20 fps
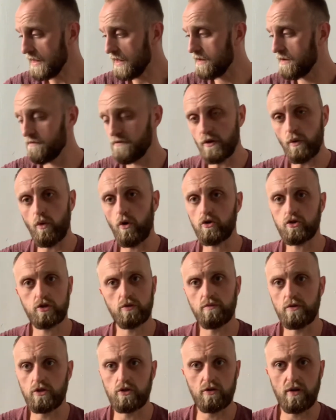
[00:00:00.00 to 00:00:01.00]
If you wash and
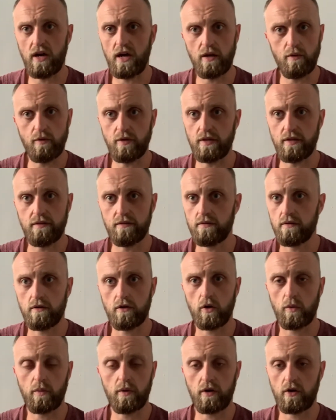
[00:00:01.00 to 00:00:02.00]
they dry within
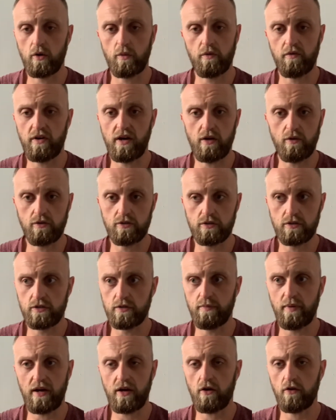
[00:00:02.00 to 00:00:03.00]
a couple of hours, and you're
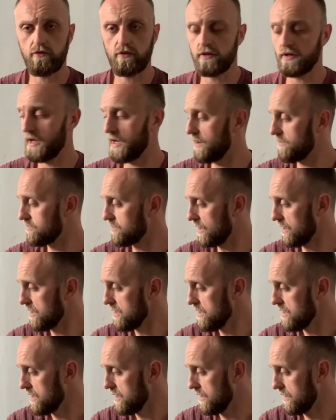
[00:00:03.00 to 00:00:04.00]
back on the day after.
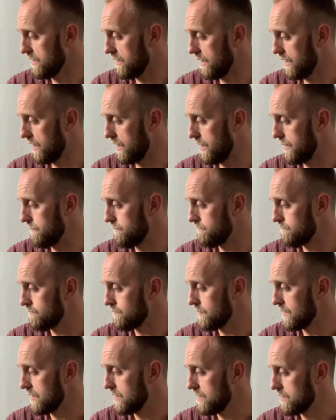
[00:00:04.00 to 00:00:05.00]

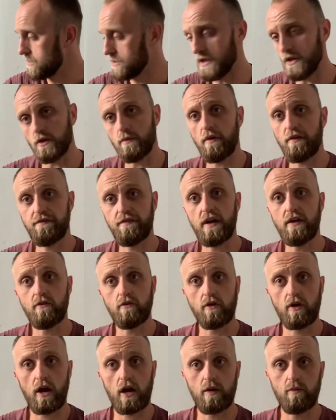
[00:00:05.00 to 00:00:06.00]
So yeah, they're my favourite
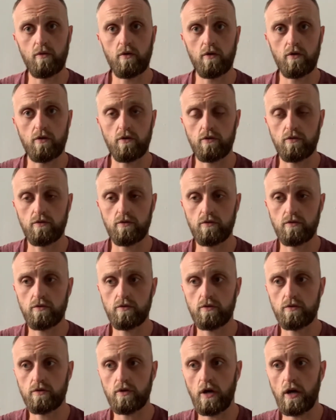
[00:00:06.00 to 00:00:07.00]
Karrimor,
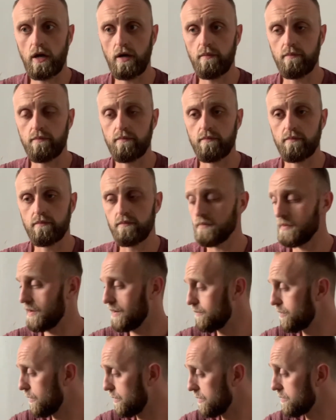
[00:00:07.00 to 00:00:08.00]

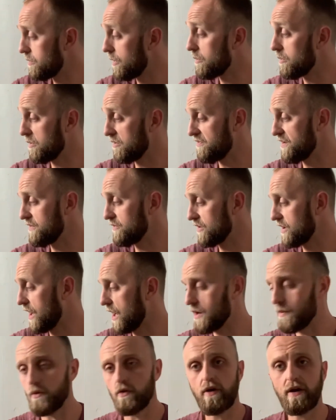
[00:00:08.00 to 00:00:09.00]
probably my favourite
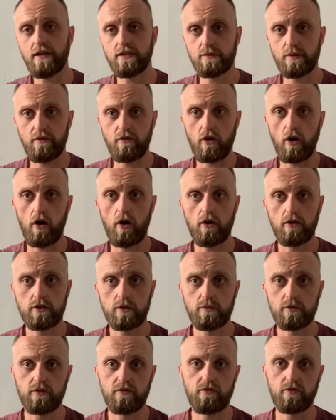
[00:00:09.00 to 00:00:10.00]
Karrimor item I've got in
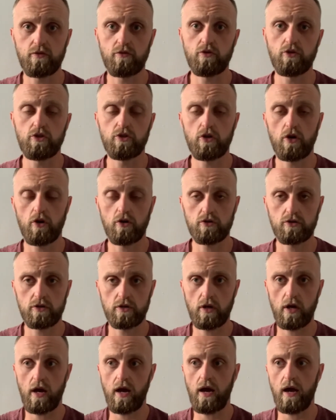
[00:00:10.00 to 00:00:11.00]
terms of the running shorts.
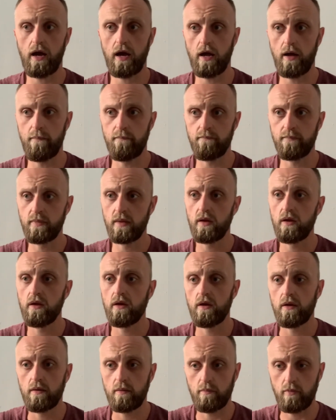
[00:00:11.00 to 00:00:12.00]

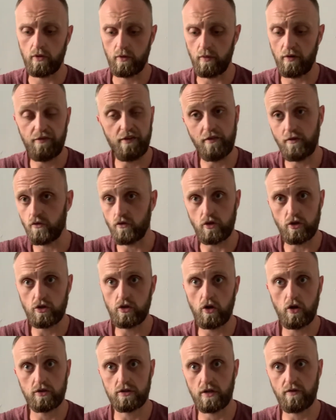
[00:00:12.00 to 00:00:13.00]
But they're my favourite running
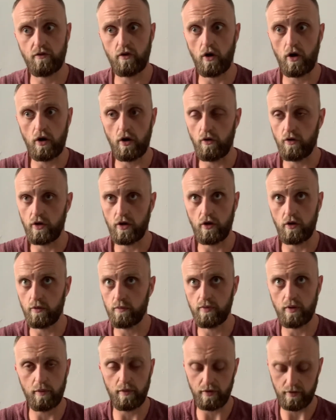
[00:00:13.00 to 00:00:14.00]
shorts I've got. I only own
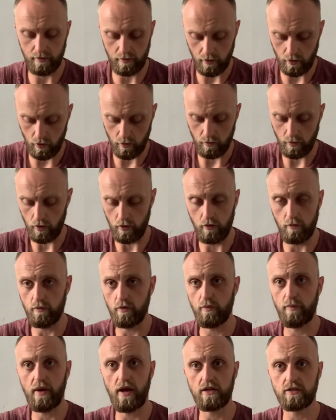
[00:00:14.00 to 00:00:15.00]
probably a number
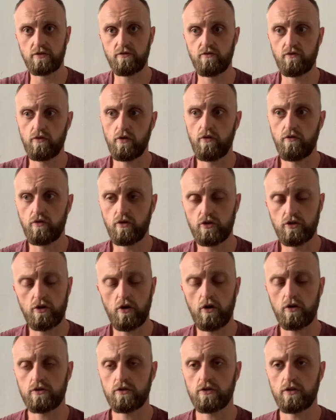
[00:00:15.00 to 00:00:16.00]
of pairs of running
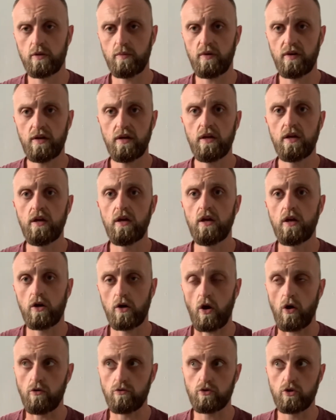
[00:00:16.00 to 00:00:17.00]
shorts, and they're my
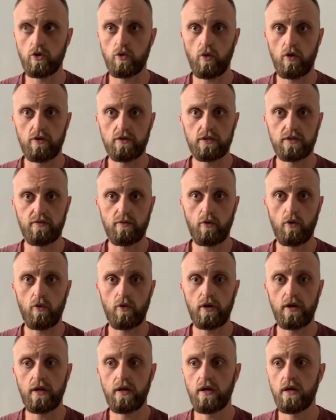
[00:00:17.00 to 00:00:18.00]
go-to ones if I'm
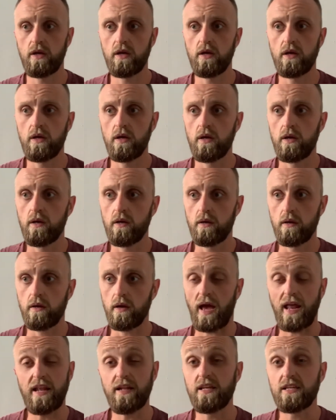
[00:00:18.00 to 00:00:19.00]
going
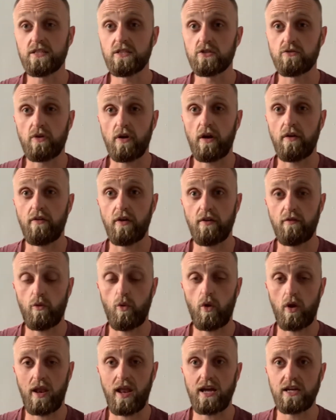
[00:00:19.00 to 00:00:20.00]
any distance really. If I
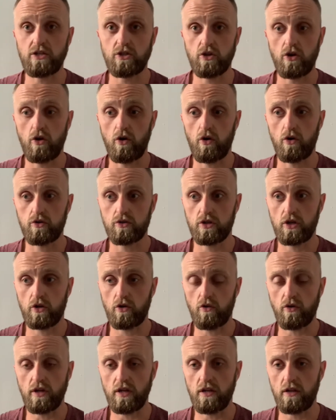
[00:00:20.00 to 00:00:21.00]
want light shorts and I
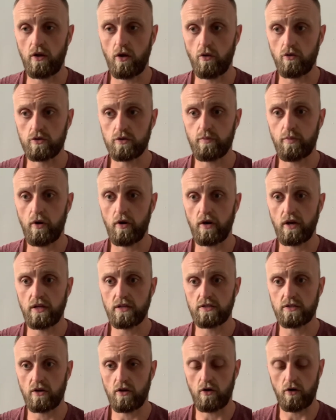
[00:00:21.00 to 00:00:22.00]
don't need loads of
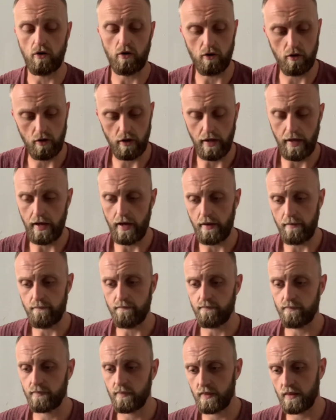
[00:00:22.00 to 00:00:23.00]
pockets or
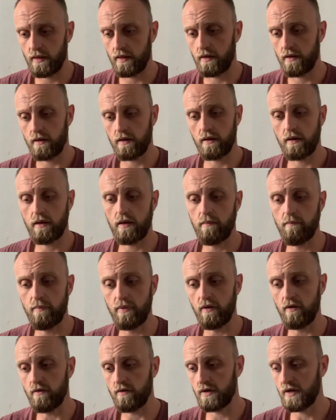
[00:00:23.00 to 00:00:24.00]

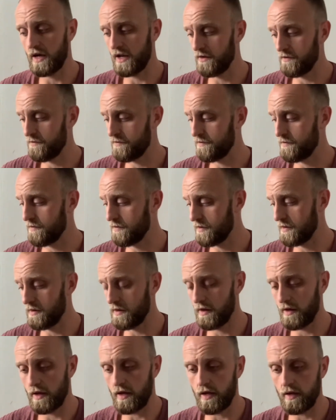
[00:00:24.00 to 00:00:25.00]
inbuilt kind of
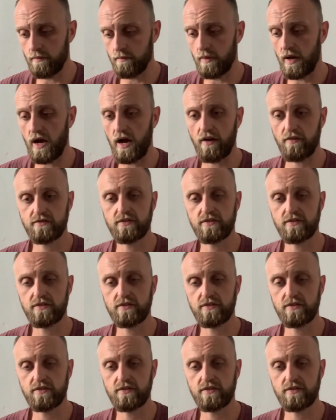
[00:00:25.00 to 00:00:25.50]
half